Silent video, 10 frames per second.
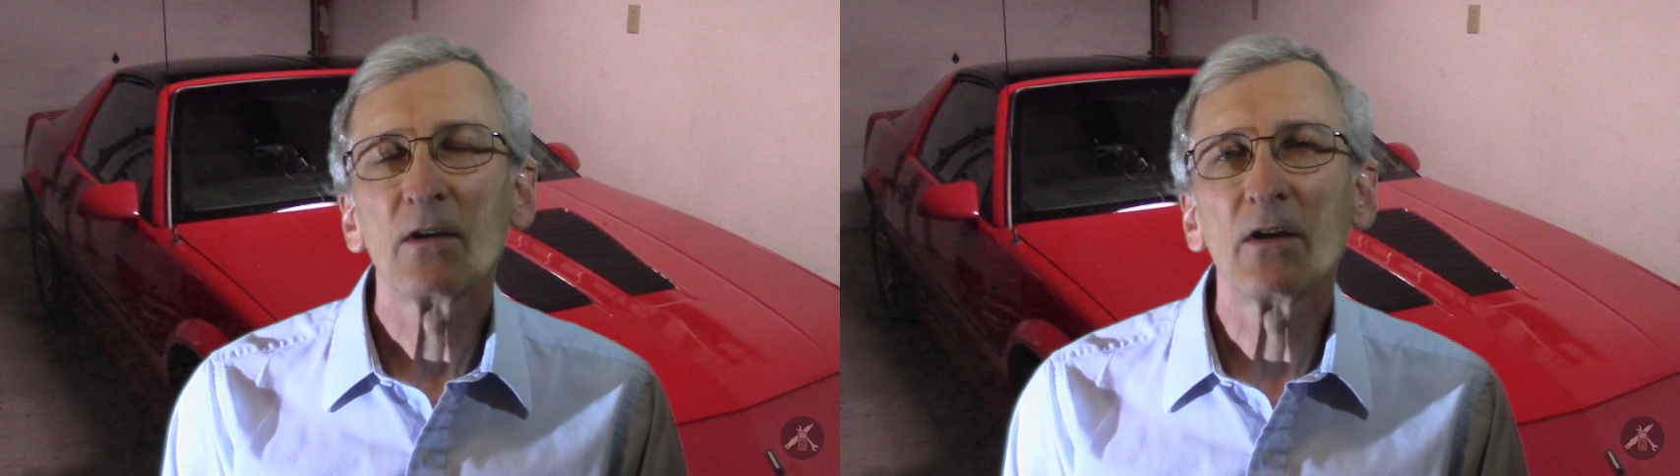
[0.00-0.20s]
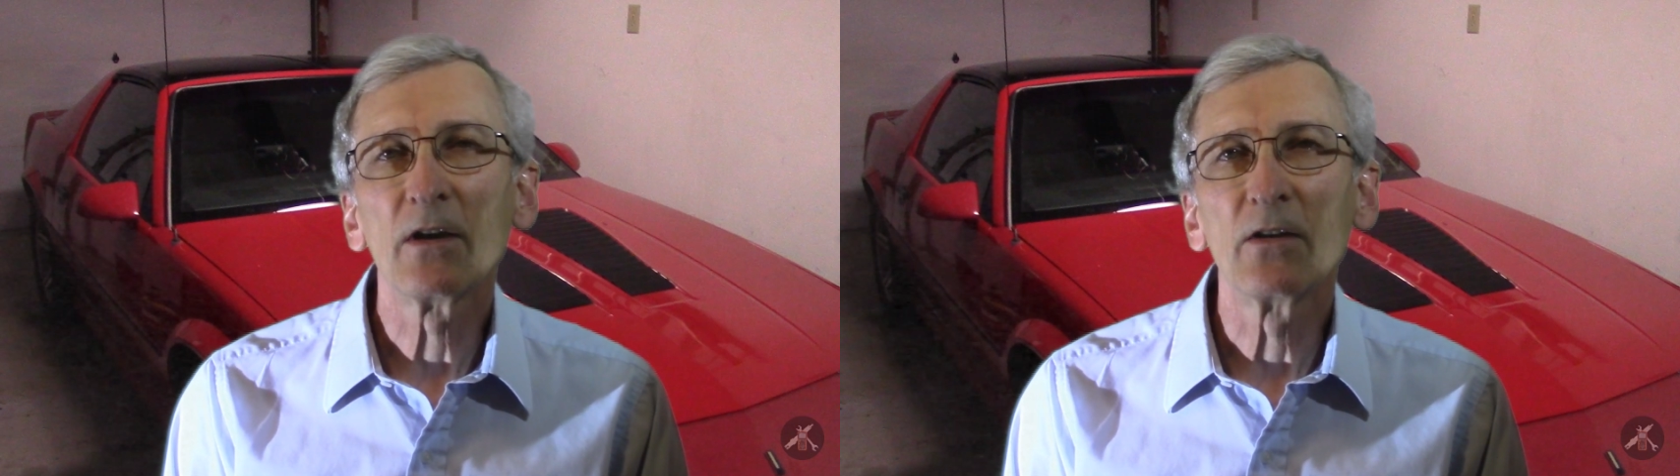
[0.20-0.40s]

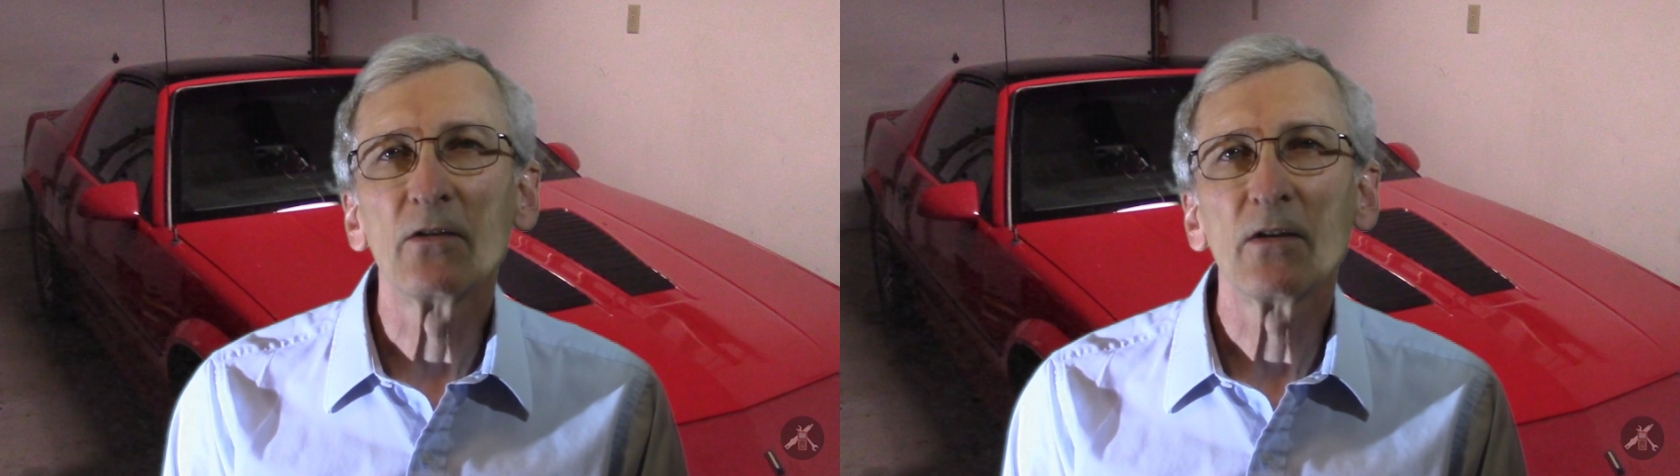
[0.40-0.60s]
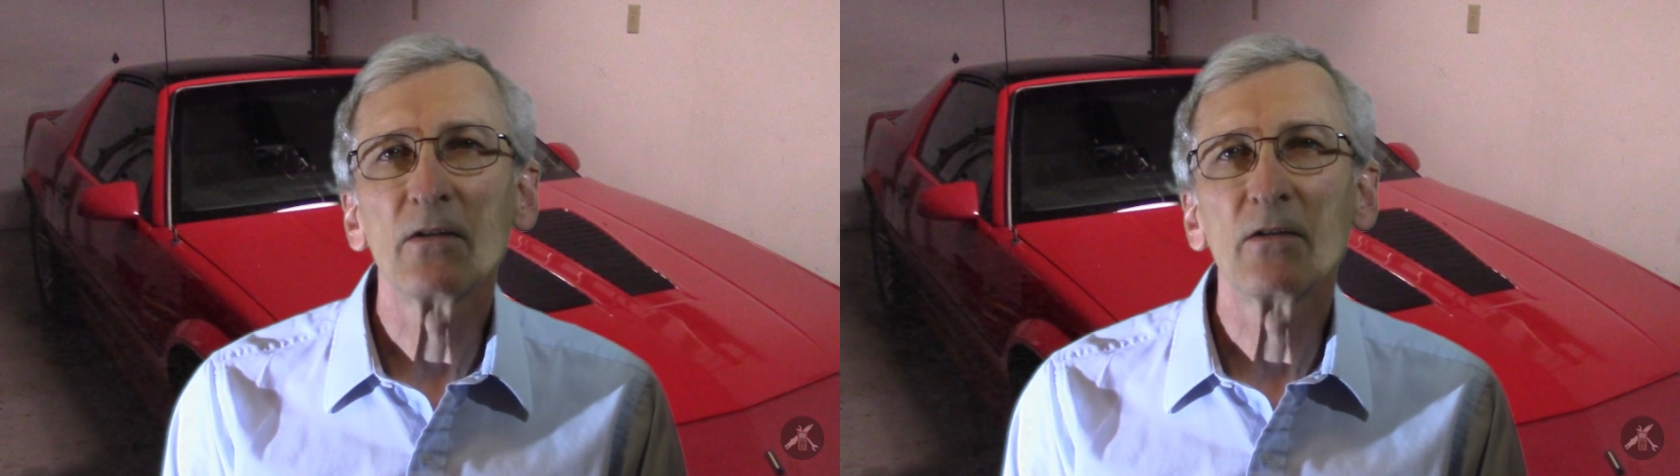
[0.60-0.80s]

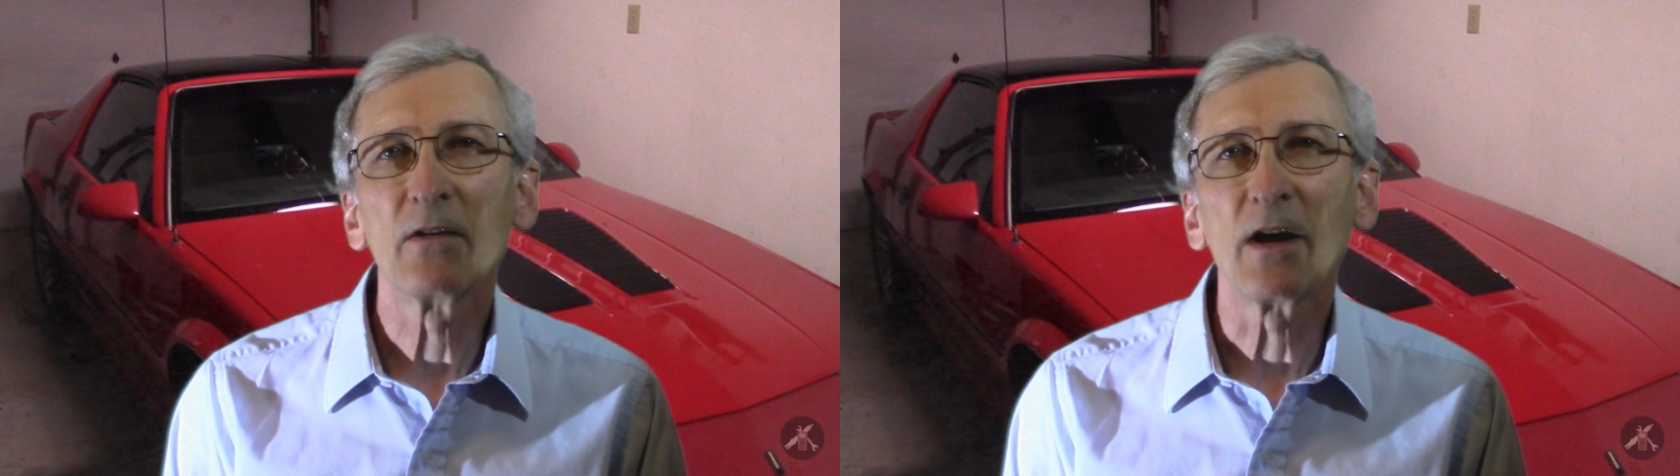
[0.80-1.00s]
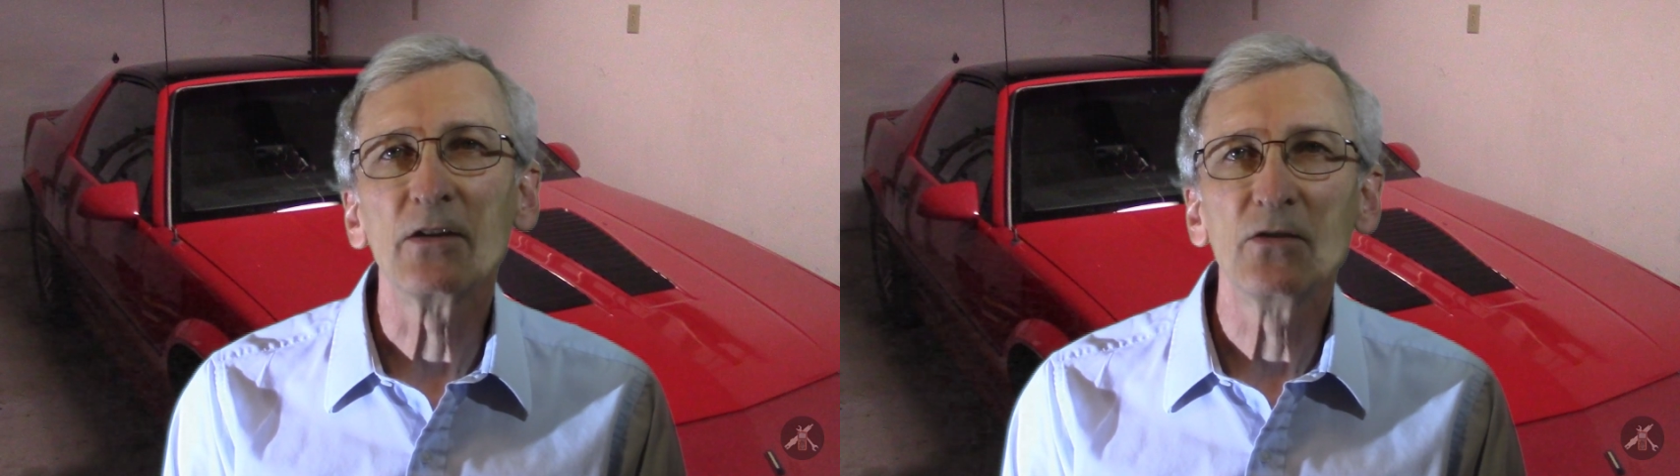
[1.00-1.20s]
and
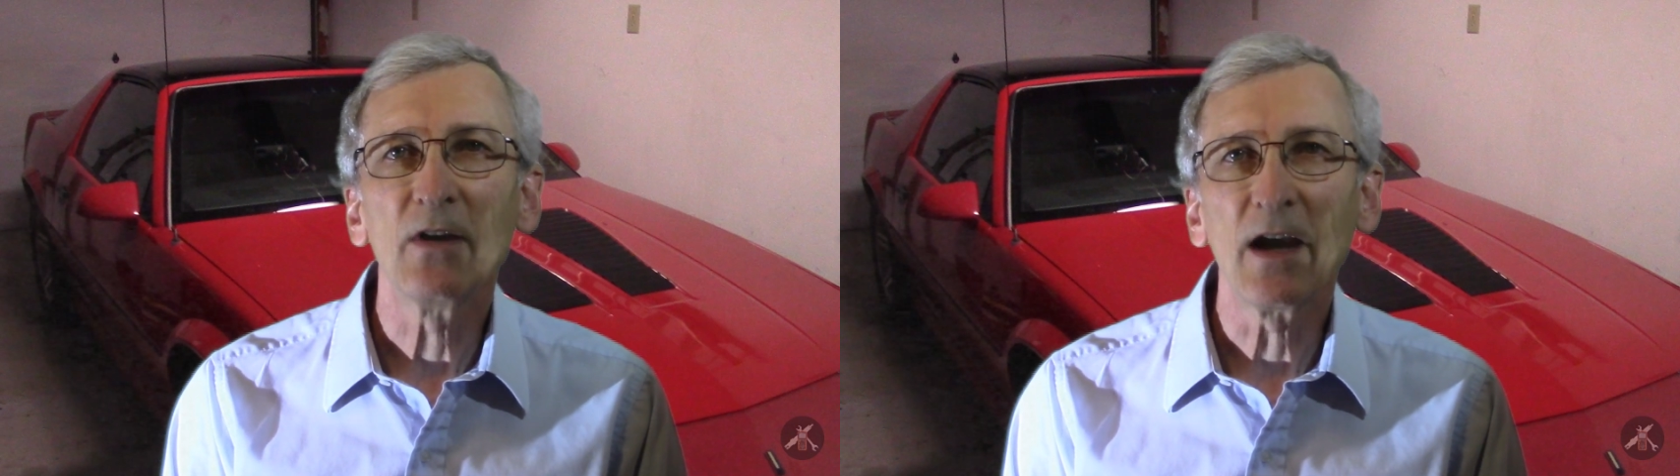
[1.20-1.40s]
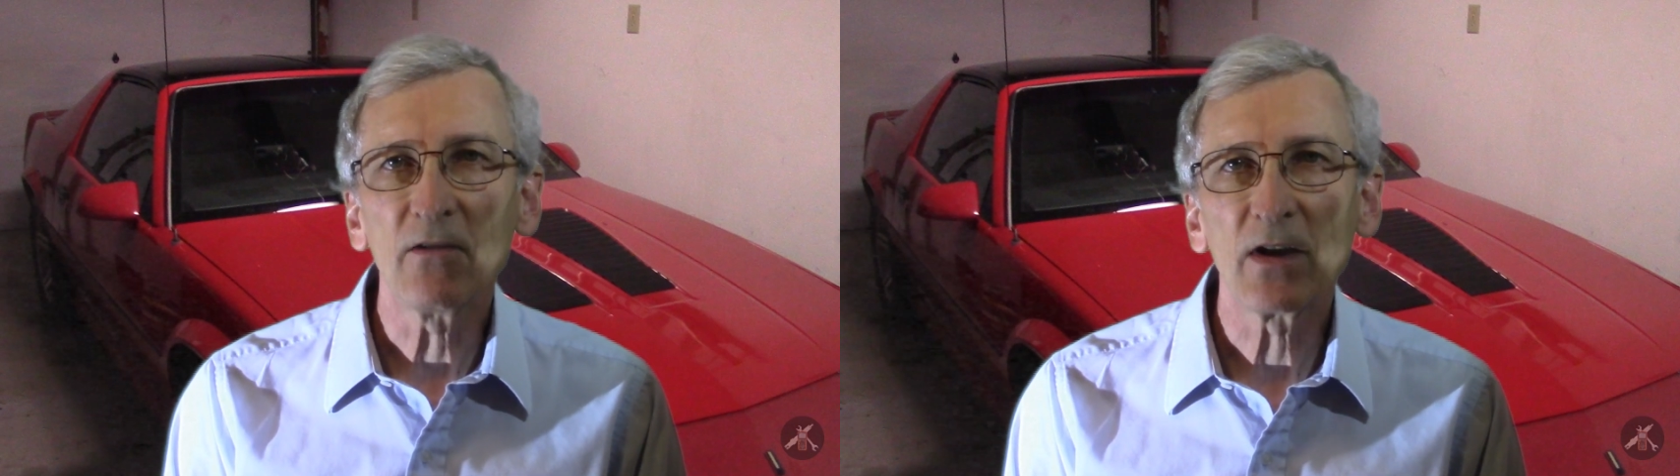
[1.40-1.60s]
I
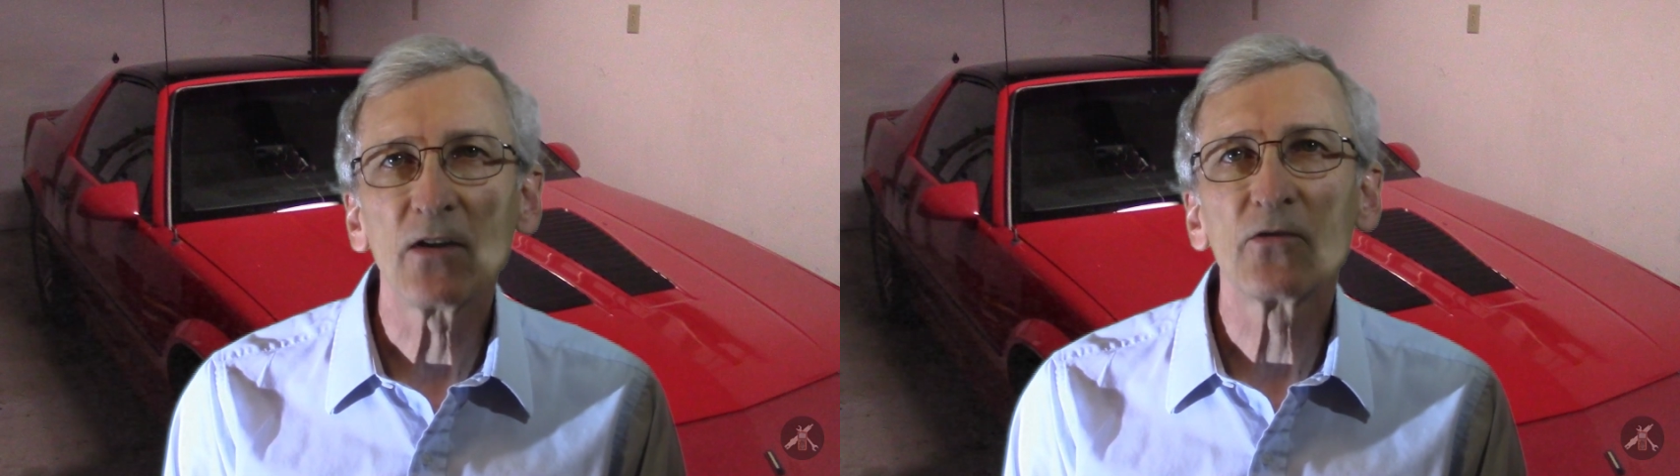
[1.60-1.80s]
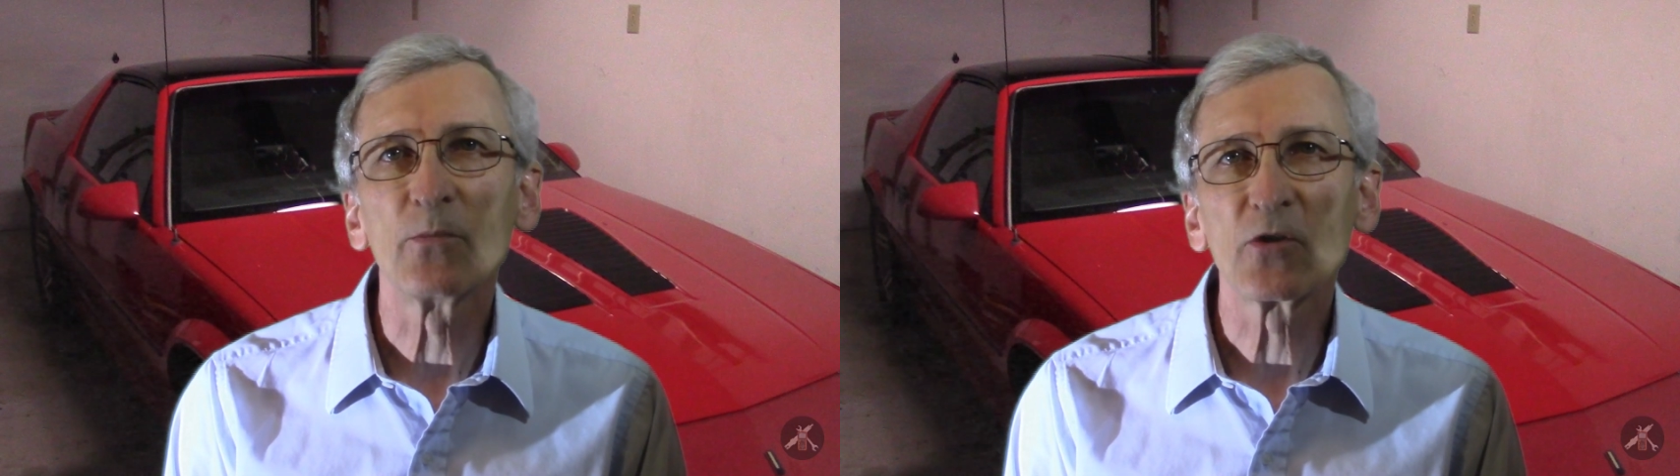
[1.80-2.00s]
have had some